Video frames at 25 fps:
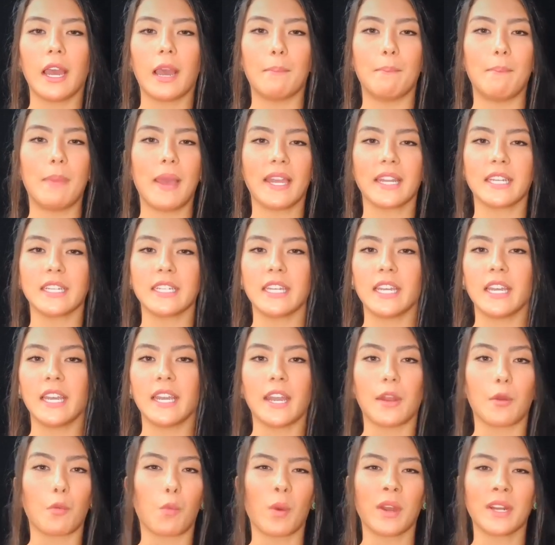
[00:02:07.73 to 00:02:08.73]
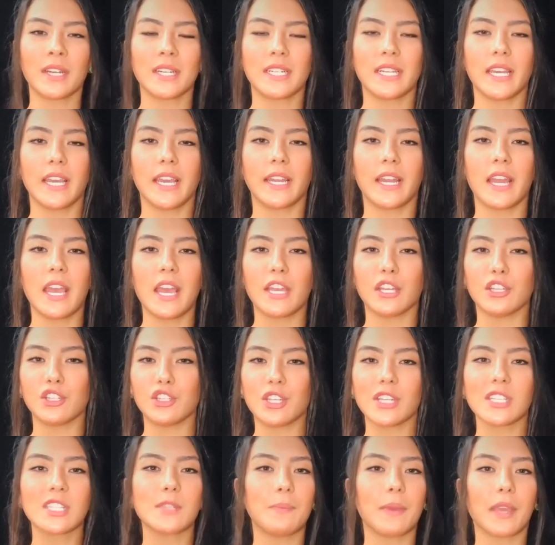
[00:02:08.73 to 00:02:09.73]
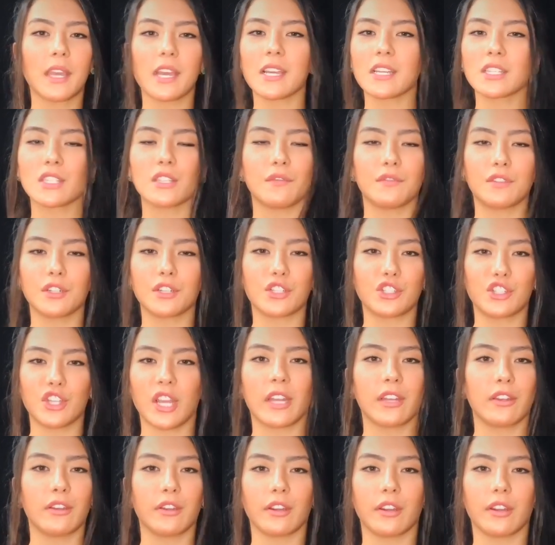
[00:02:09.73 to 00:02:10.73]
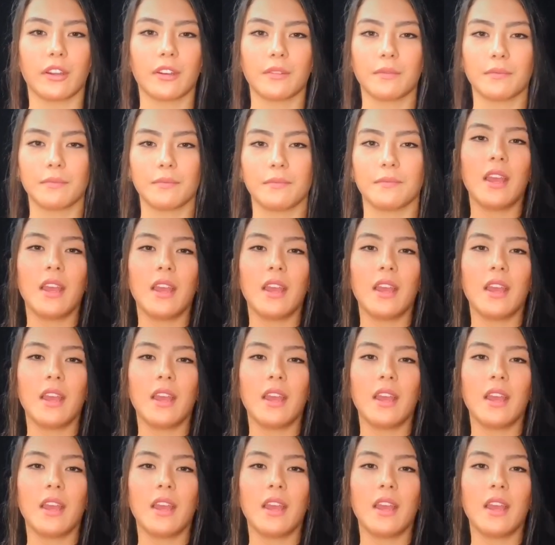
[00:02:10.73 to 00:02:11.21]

abandoned, and wanted just because of their gender.